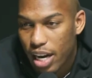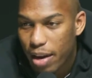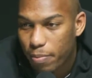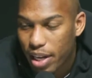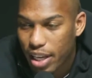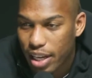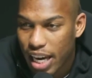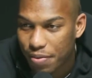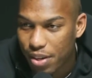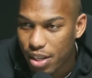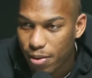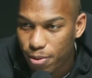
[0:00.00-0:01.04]
not make the game
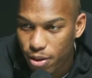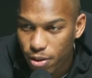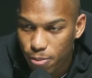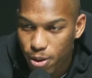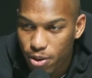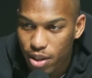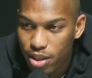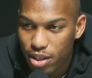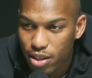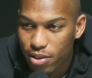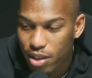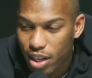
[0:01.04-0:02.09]
easy for the opponent.
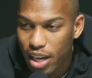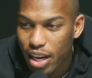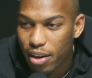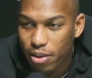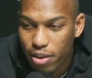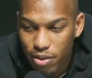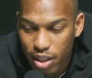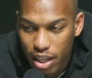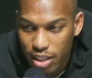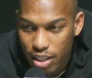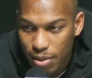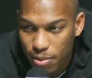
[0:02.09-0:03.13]
So, yeah, I agree with
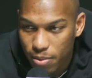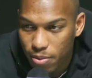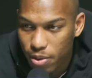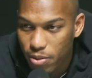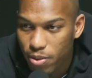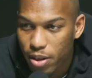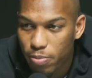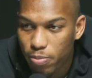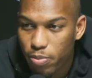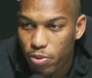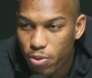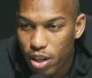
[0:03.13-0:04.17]
that statement. We want
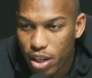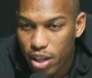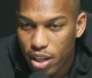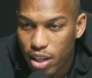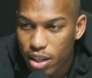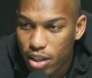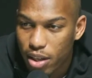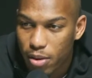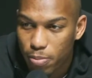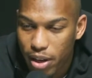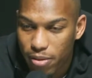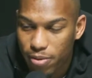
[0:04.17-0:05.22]
to
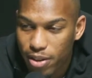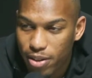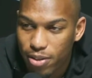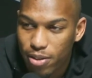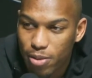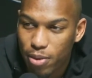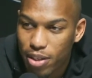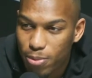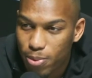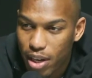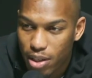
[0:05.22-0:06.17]
play physical as much as